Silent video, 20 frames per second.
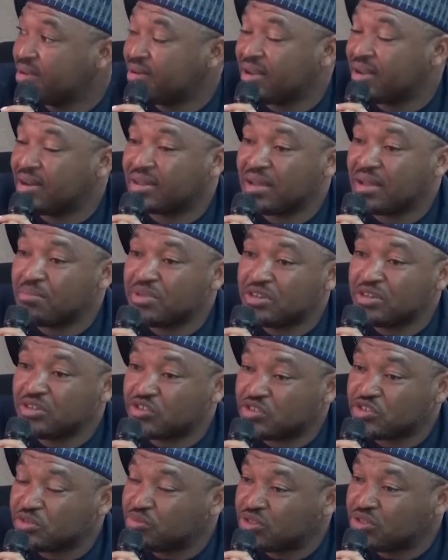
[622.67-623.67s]
that can be
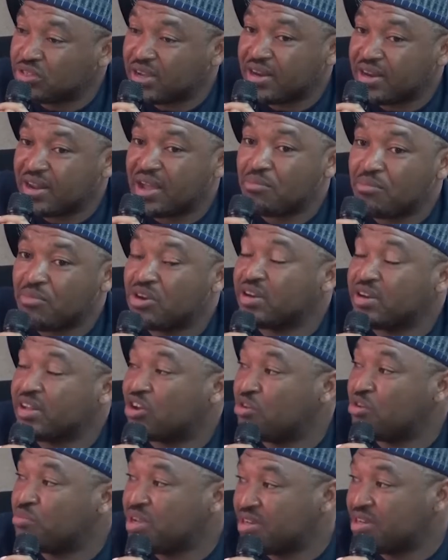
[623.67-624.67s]
distributed among the
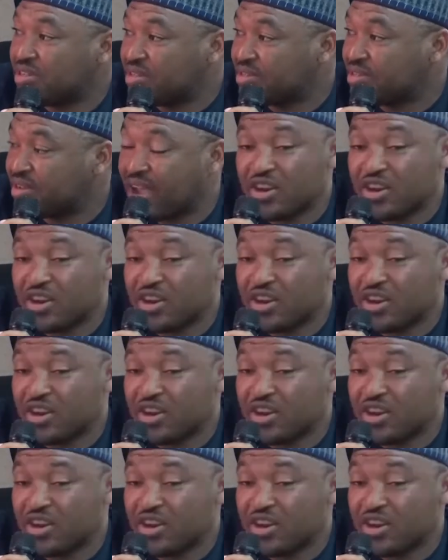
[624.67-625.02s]
communities.